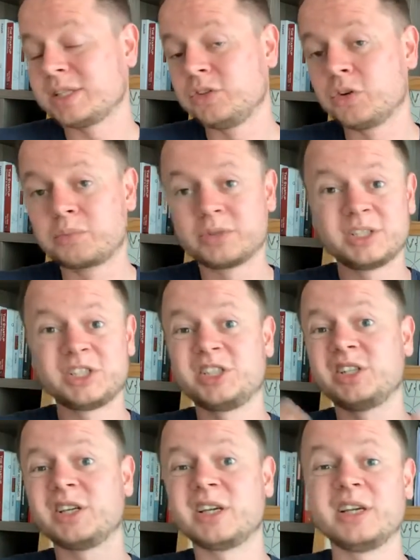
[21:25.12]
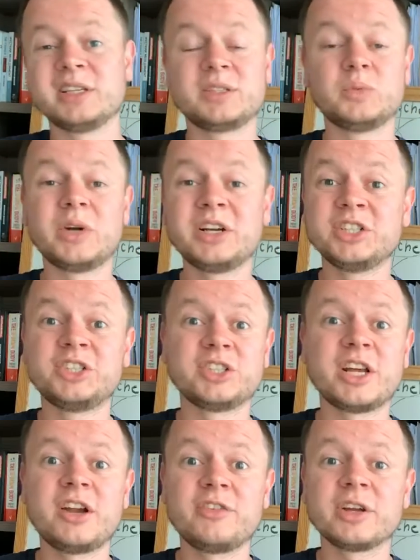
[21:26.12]
positioning is very
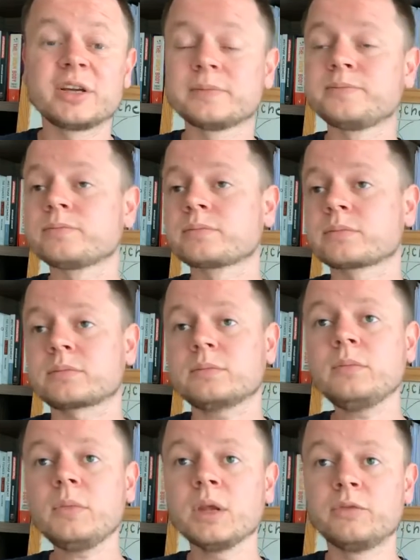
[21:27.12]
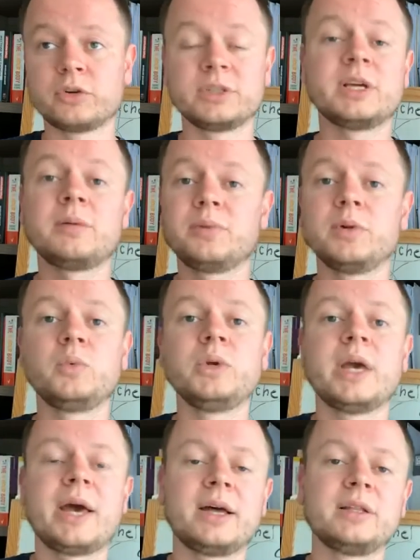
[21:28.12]
generic, for example, we
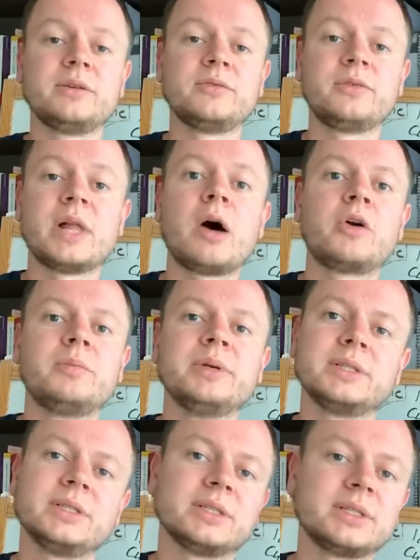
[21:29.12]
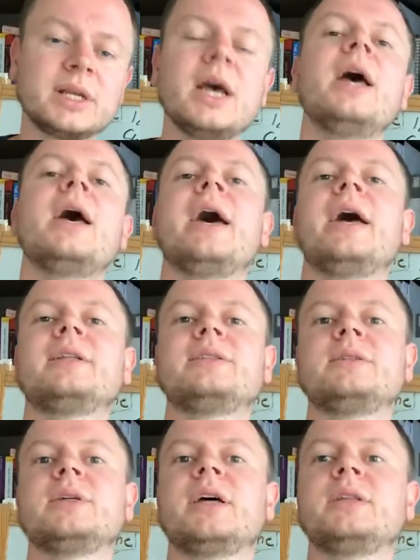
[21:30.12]
had a flower business, and
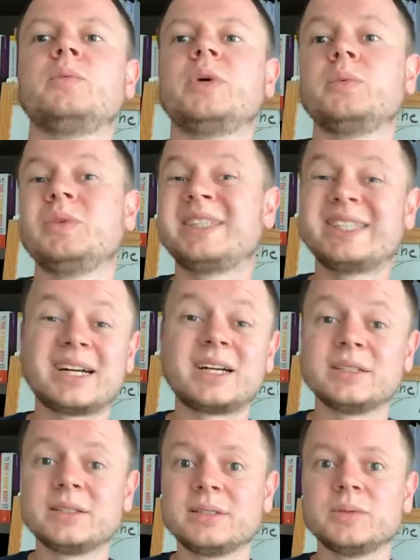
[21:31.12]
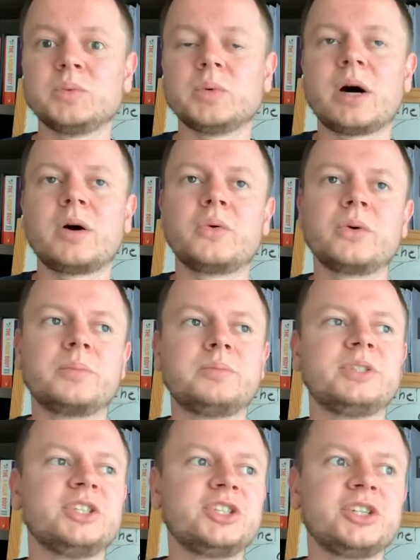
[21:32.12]
when we started, our
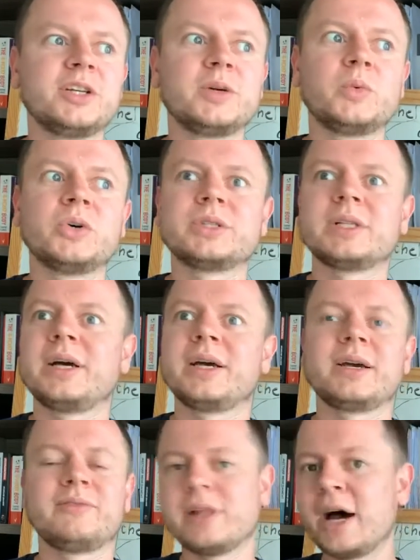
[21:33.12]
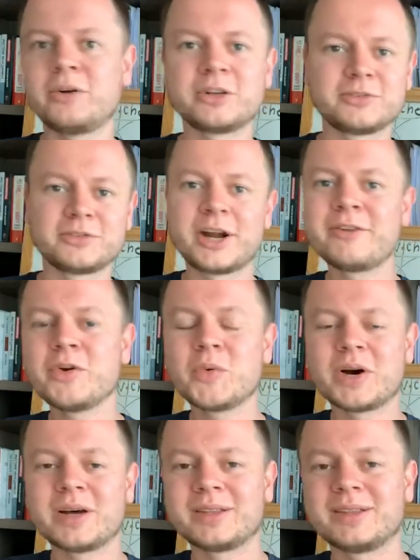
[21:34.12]
positioning was like flowers for
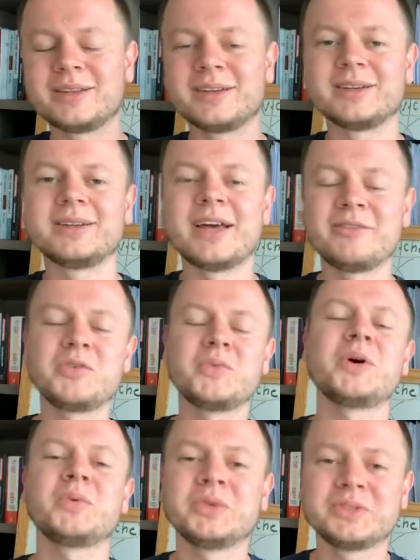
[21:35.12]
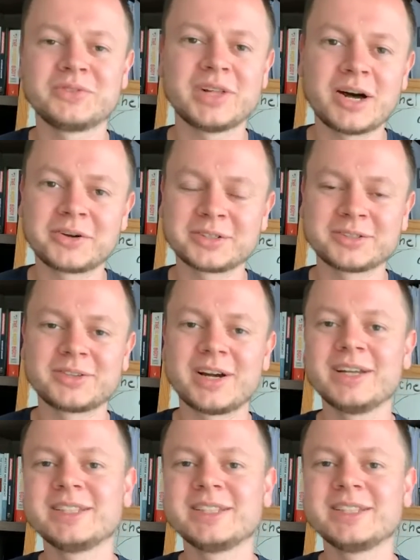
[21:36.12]
everyone. Everyone wants flowers, right?